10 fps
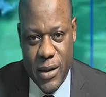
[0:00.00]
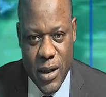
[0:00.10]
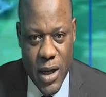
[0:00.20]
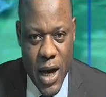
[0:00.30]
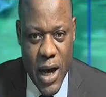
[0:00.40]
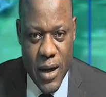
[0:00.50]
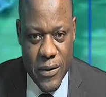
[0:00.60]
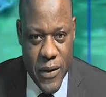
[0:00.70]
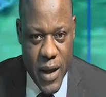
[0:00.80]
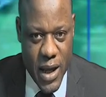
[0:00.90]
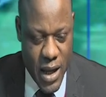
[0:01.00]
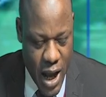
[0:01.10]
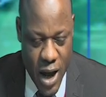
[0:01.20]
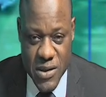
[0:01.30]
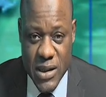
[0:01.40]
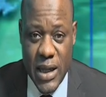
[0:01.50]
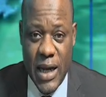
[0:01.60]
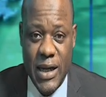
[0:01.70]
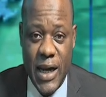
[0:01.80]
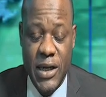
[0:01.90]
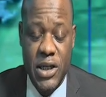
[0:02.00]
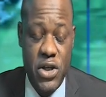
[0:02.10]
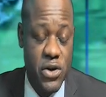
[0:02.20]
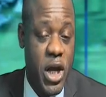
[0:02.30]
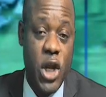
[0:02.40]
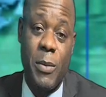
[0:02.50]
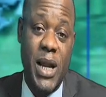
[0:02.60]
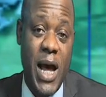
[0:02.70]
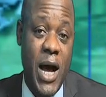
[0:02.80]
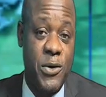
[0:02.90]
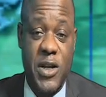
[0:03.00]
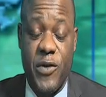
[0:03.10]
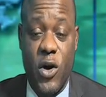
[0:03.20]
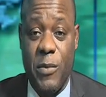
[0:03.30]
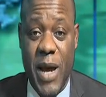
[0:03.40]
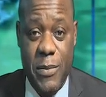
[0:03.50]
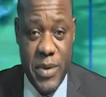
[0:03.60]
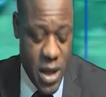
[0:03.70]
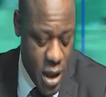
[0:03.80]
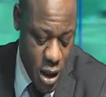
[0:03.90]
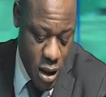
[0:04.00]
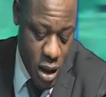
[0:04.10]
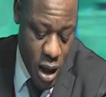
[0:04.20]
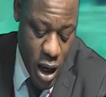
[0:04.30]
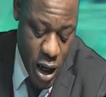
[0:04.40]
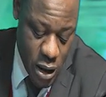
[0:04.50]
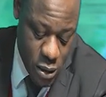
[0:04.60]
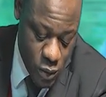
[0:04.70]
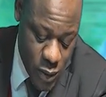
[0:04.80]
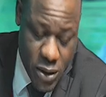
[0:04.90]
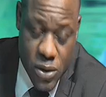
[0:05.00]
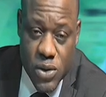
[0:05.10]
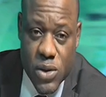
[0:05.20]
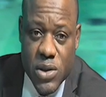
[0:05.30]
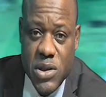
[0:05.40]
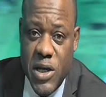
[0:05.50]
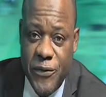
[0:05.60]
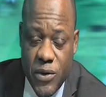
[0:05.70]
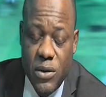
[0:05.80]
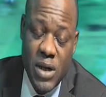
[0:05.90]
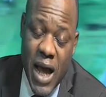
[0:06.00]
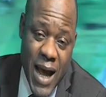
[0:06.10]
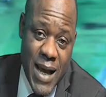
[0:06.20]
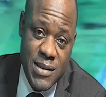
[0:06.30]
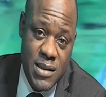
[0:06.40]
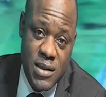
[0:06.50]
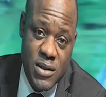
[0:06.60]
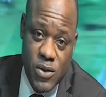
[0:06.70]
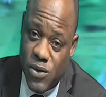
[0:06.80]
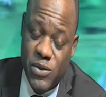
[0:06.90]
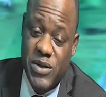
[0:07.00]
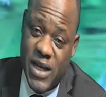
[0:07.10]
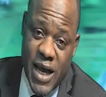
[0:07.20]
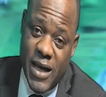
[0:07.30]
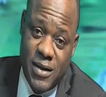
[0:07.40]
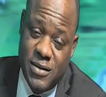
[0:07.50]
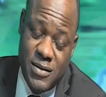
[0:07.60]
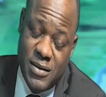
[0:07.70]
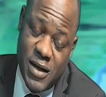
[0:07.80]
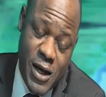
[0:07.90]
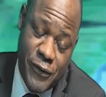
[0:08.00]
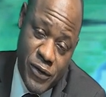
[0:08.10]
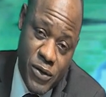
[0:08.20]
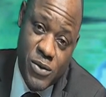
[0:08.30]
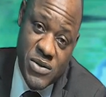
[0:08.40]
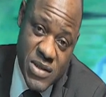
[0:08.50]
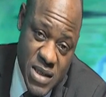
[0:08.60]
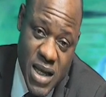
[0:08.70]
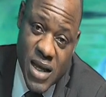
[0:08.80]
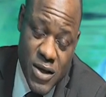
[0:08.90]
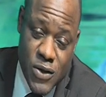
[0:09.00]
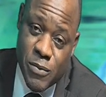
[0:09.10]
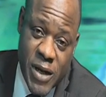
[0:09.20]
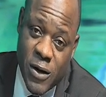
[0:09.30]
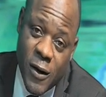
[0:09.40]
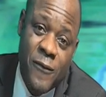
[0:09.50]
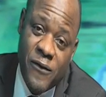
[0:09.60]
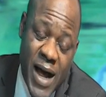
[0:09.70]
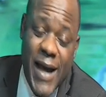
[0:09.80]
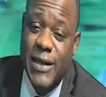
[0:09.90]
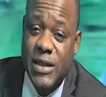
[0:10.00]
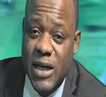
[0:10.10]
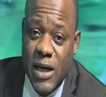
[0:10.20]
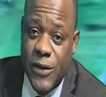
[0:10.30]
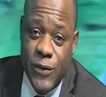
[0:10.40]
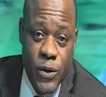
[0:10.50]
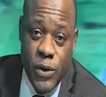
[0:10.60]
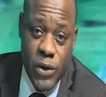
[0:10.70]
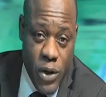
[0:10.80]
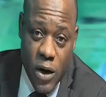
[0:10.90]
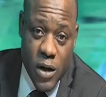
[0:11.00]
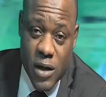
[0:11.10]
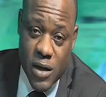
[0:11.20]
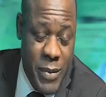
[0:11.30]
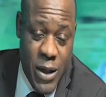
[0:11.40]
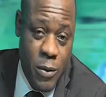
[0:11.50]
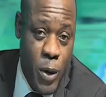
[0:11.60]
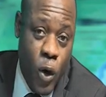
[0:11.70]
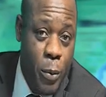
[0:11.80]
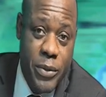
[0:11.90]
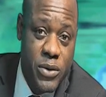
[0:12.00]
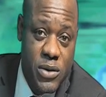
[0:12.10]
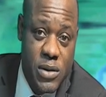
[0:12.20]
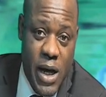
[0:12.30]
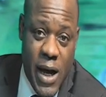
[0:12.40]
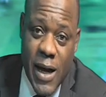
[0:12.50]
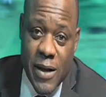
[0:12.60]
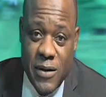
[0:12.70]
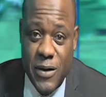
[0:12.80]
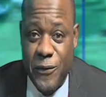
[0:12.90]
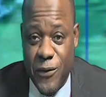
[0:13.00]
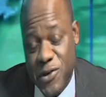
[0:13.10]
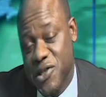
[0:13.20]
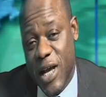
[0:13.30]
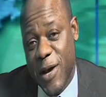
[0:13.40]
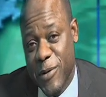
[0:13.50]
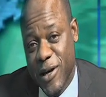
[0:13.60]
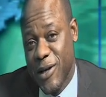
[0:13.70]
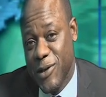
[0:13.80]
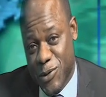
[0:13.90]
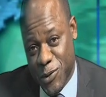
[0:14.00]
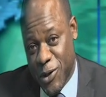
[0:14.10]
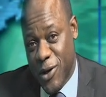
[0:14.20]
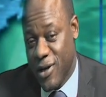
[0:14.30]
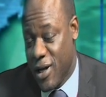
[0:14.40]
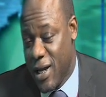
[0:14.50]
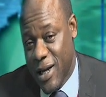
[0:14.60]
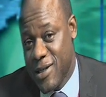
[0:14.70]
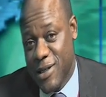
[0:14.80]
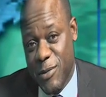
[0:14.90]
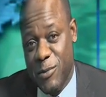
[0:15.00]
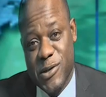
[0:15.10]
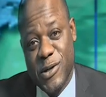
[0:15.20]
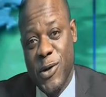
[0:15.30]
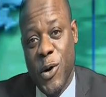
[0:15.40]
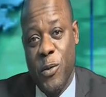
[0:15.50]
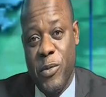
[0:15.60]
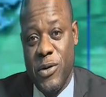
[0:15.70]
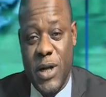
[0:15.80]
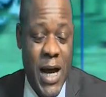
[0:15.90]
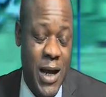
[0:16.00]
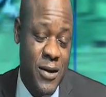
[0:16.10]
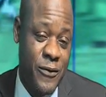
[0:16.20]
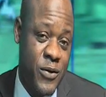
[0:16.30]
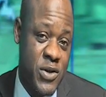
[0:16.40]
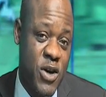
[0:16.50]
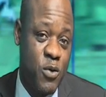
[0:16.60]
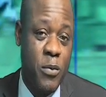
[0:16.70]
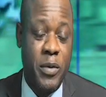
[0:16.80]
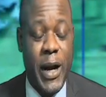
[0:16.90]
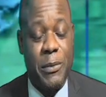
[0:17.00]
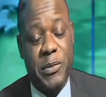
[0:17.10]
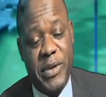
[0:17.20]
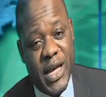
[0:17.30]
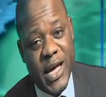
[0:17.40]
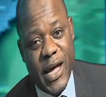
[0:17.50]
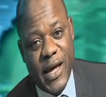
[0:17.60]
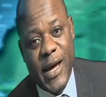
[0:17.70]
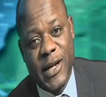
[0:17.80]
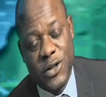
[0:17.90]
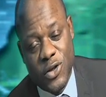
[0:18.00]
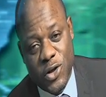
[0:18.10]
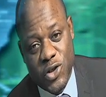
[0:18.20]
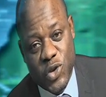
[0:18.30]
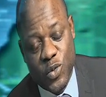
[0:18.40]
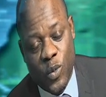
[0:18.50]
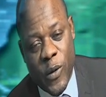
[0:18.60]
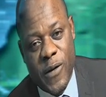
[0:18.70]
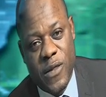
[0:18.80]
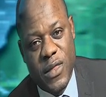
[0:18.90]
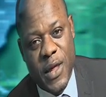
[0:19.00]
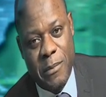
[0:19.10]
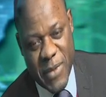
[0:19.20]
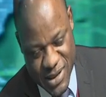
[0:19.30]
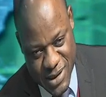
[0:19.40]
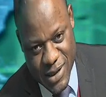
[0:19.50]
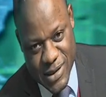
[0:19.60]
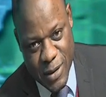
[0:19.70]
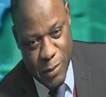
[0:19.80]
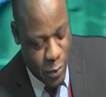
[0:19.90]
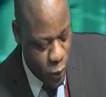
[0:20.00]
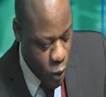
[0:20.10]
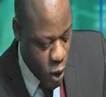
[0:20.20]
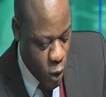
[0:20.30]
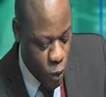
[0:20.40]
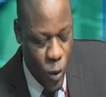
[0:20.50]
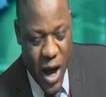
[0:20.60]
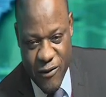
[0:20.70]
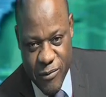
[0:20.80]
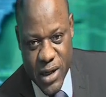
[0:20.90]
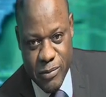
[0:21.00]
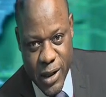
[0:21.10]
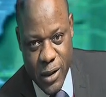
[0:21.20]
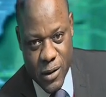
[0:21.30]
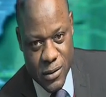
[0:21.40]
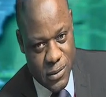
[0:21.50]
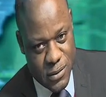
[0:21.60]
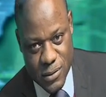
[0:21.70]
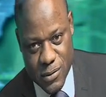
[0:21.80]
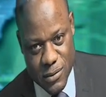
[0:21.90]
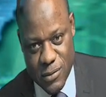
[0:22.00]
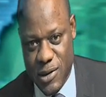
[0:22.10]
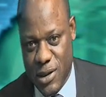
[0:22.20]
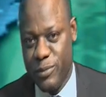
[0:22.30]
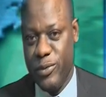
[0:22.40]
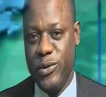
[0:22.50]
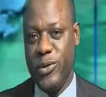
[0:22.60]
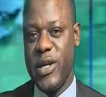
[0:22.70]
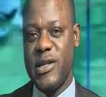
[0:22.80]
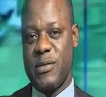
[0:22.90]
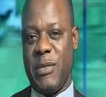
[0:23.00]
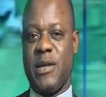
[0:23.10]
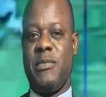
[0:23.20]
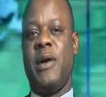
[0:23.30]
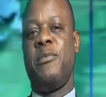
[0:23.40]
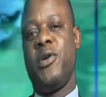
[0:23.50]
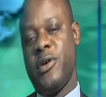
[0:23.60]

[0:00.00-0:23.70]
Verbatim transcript: uh, the housing ladder in the UK, no matter how difficult it might be. Uh, why don't you just, if you don't ask, you don't get. Uh, if you don't seek, you may not find. If you don't knock, it might not be opened. Uh, I think the first step is to knock, and let's see, maybe it's going to open. And the first step will probably be get in touch with the masters, the people who have made millions simple looking smart man but